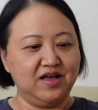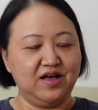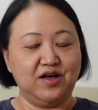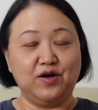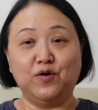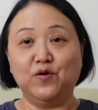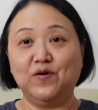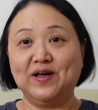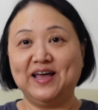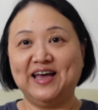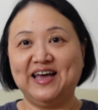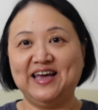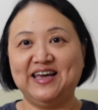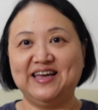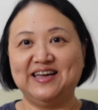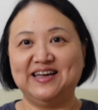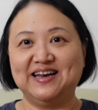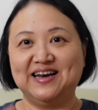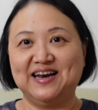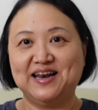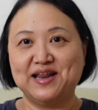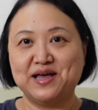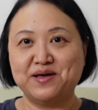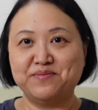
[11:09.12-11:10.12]
Okay,
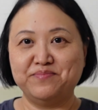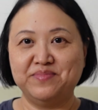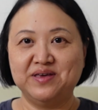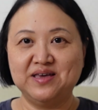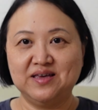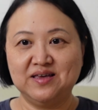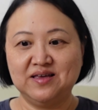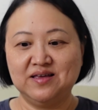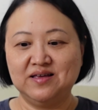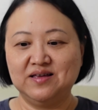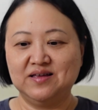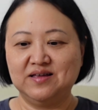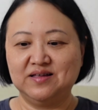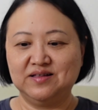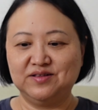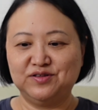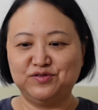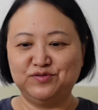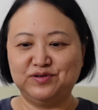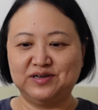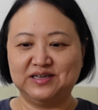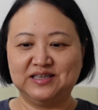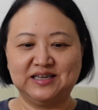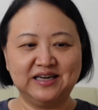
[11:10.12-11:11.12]
let me do
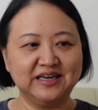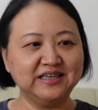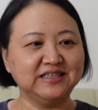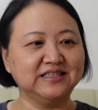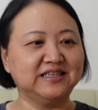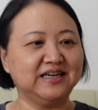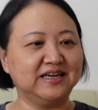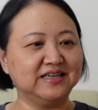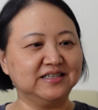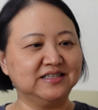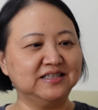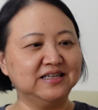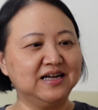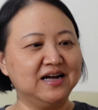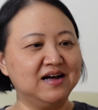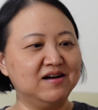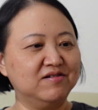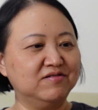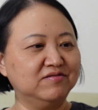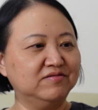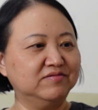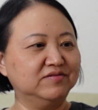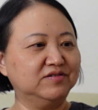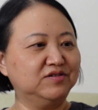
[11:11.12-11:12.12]
the taste test
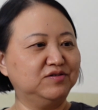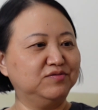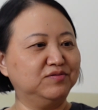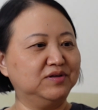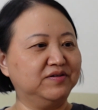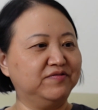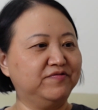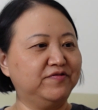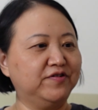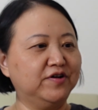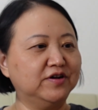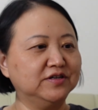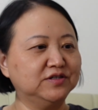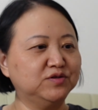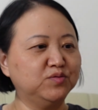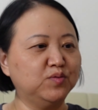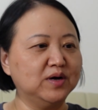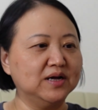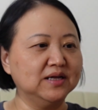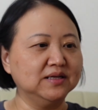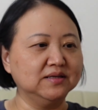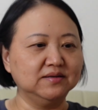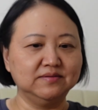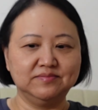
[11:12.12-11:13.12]
now. Do the first
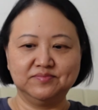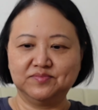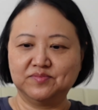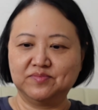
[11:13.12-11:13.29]
one.